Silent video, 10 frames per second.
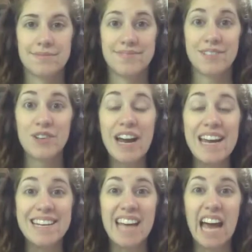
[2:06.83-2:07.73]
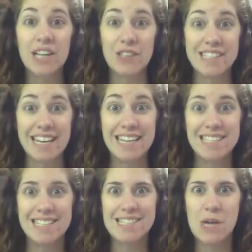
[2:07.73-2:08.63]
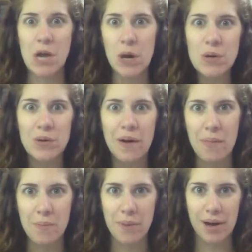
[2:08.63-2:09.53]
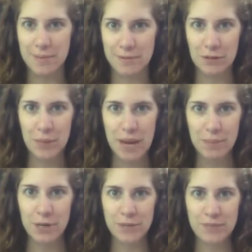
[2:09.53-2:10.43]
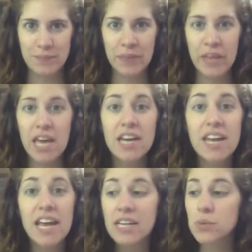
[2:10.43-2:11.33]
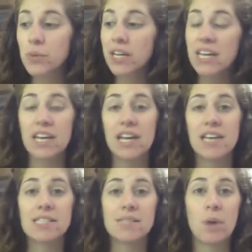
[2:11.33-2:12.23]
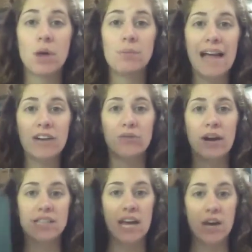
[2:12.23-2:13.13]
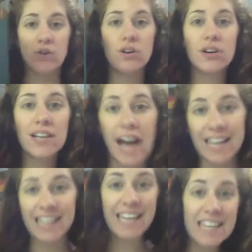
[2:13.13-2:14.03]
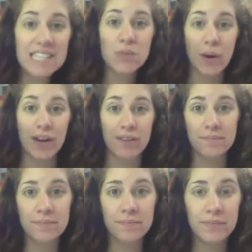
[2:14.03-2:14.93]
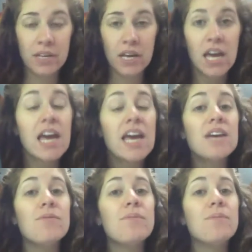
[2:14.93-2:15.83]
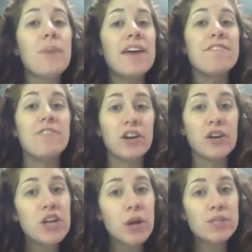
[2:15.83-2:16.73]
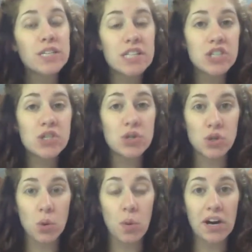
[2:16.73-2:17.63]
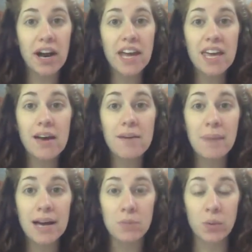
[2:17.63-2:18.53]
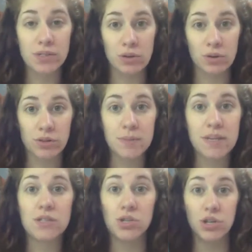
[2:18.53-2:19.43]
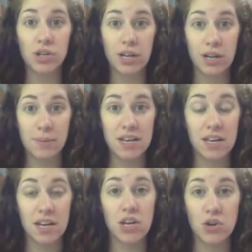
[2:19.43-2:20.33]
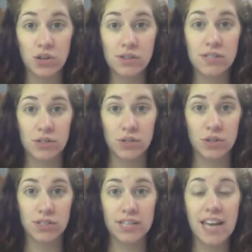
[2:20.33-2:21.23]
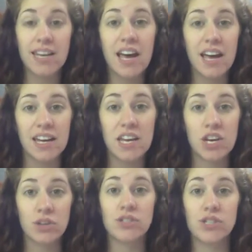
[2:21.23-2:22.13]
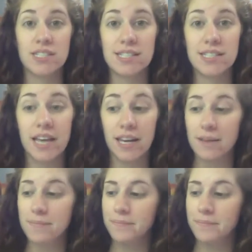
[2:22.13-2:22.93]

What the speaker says: Great, kind of looks like it snowed on the bottom of your paper. Next, we're going to get a small black rectangle, kind of like this one. Pay very close attention to where I cut mine, boys and girls, because you're going to be getting your scissors and cutting here in just a second.